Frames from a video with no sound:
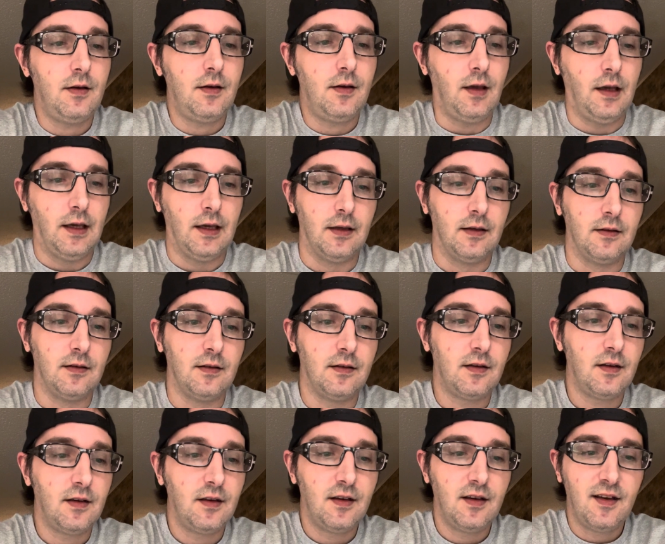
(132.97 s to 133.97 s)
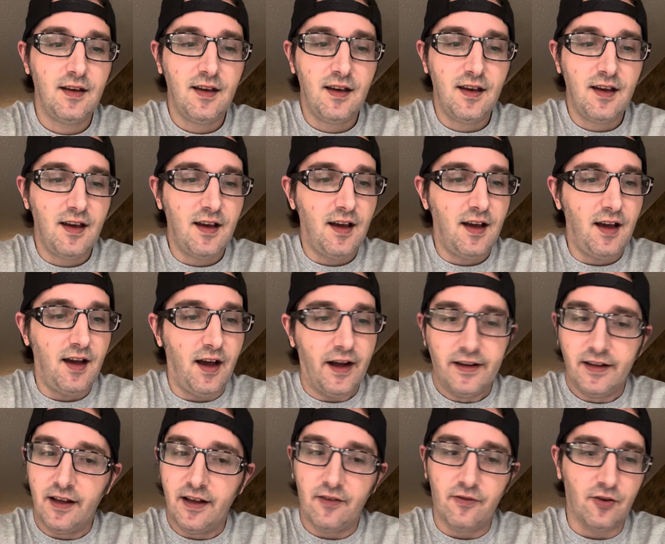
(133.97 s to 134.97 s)
and I
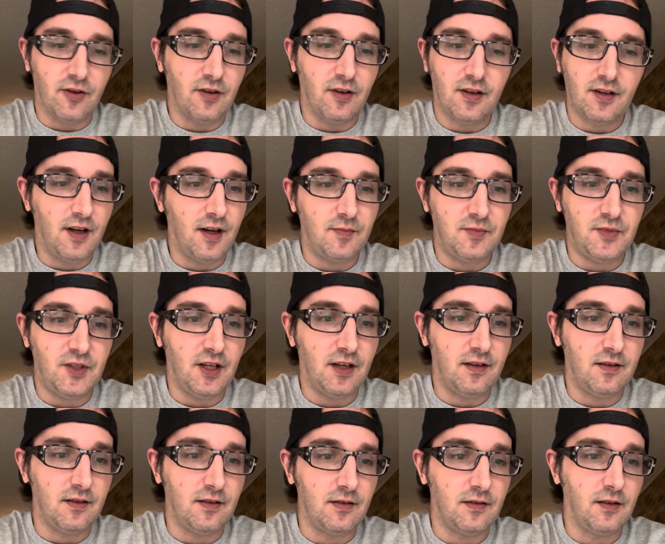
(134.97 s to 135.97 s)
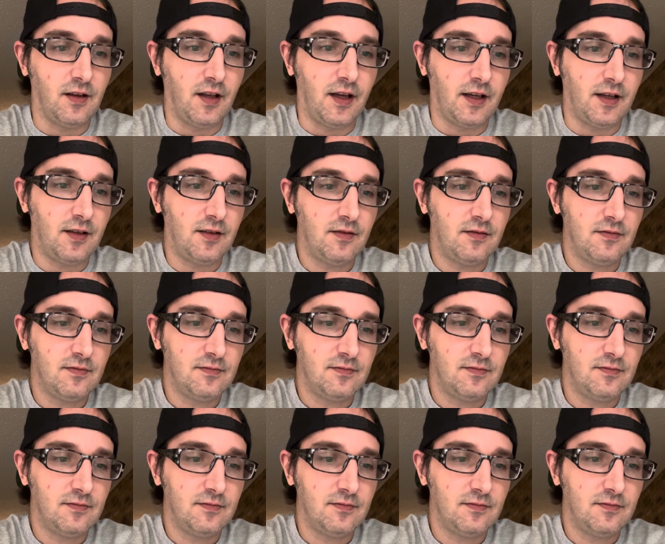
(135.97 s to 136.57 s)
never look up to other, like,